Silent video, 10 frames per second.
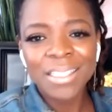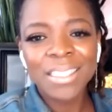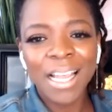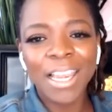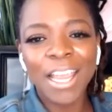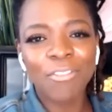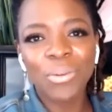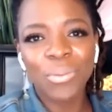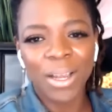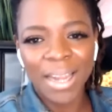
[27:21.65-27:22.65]
tell
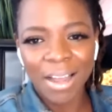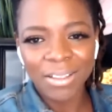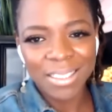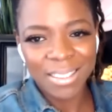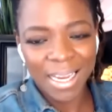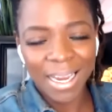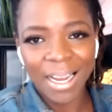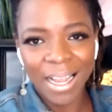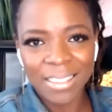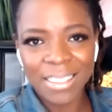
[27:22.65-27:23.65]
everyone how to stay in
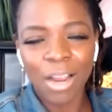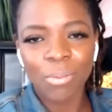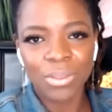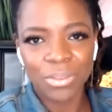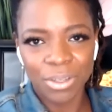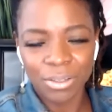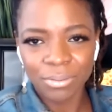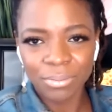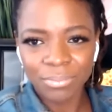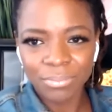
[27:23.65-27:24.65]
contact with you.